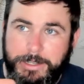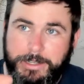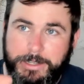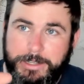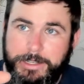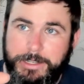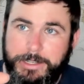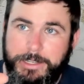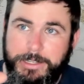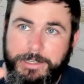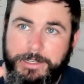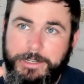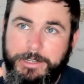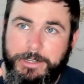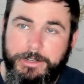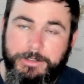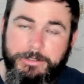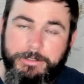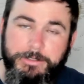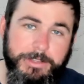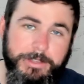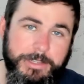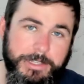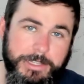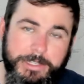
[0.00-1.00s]

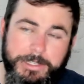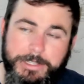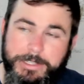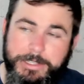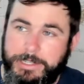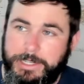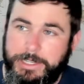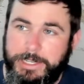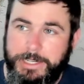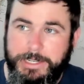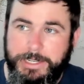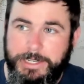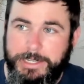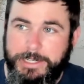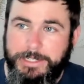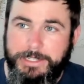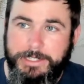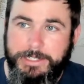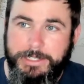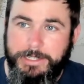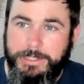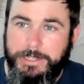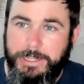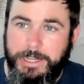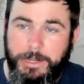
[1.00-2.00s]
he needs
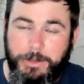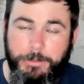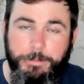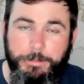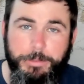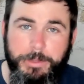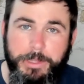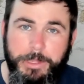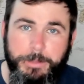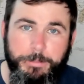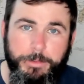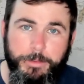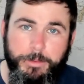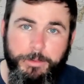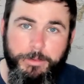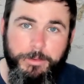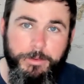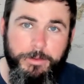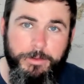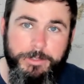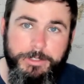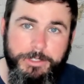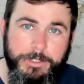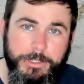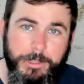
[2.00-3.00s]
to help people
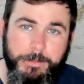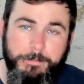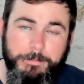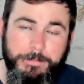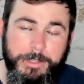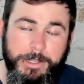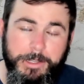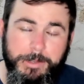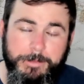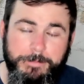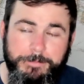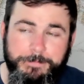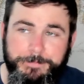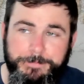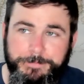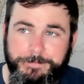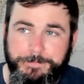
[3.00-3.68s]
or something.